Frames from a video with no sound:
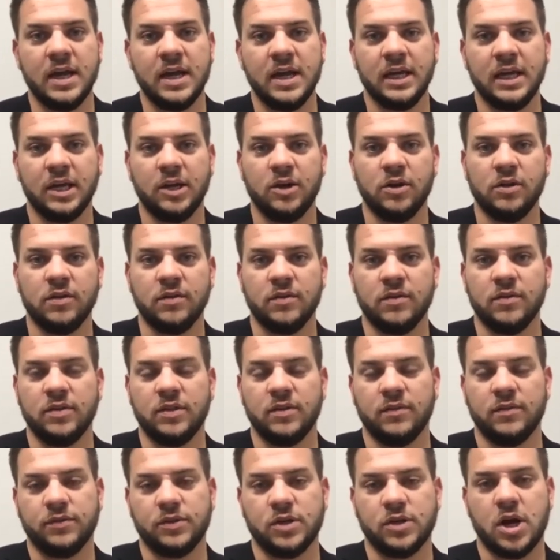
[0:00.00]
the
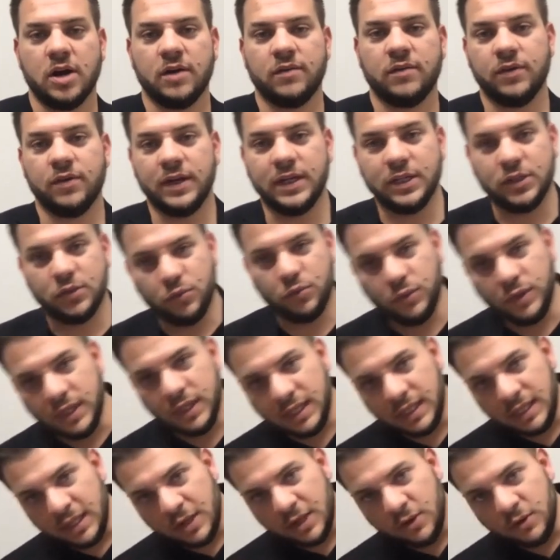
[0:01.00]
photographer gets really
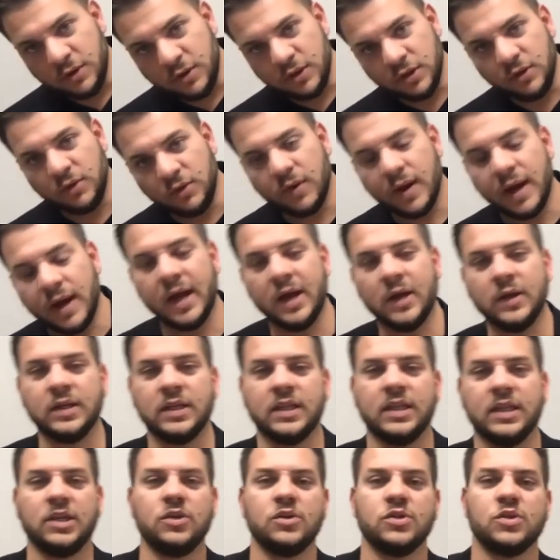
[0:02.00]
low to the ground and
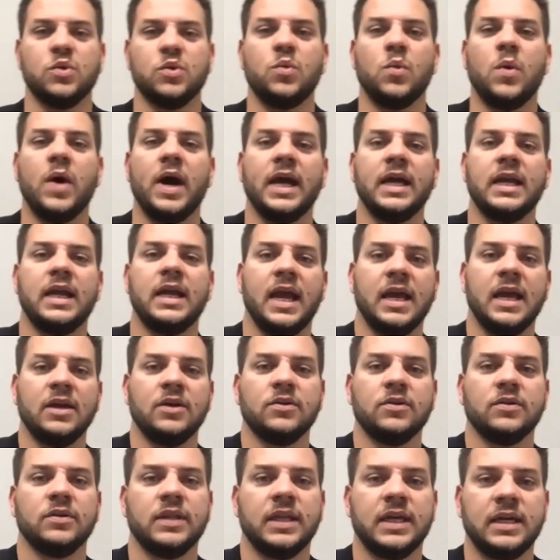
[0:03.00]
they use a wide
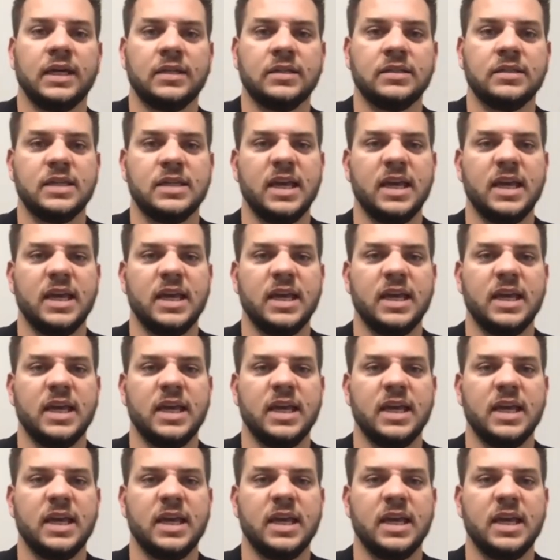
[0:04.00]
angle lens,